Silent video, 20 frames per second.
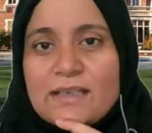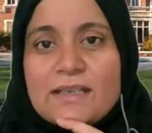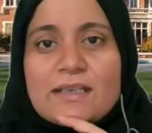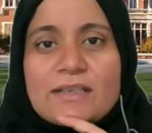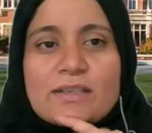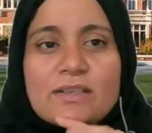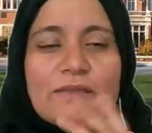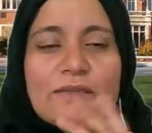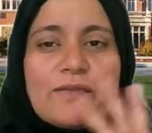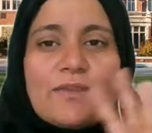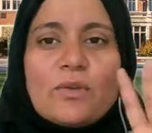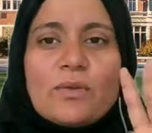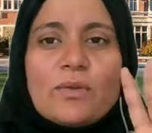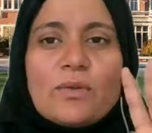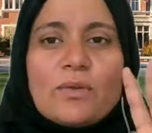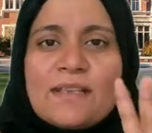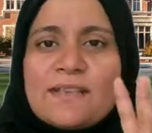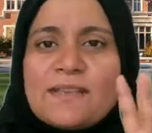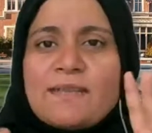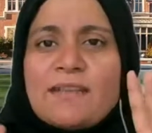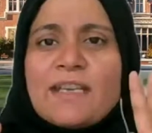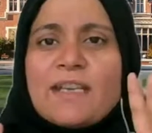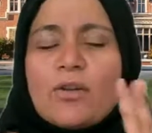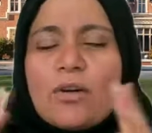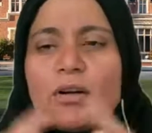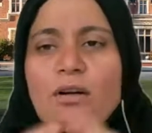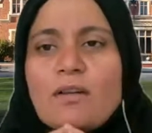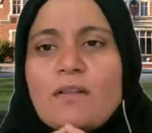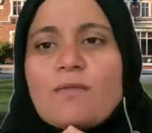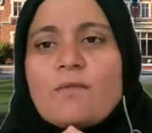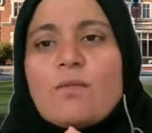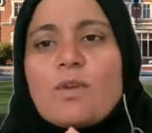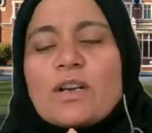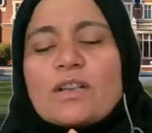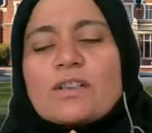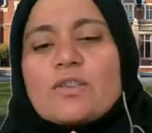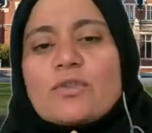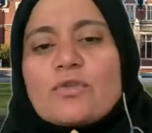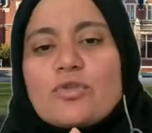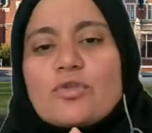So if you guys think of
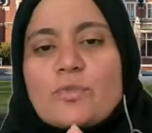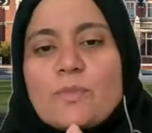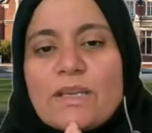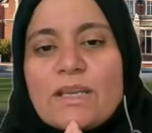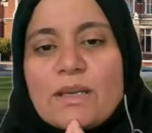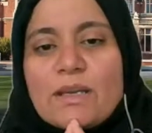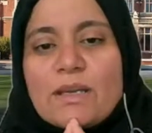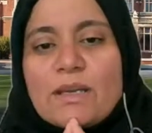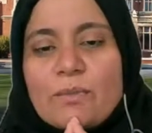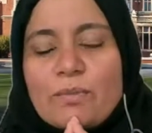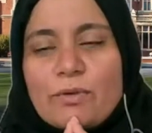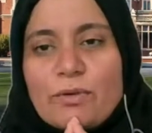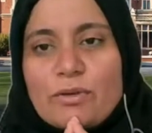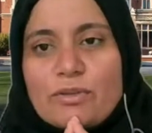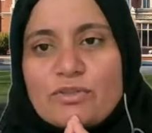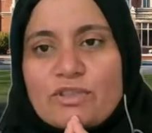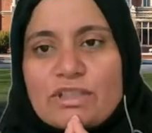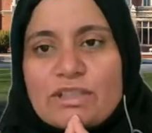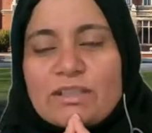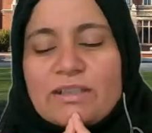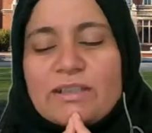what could be a project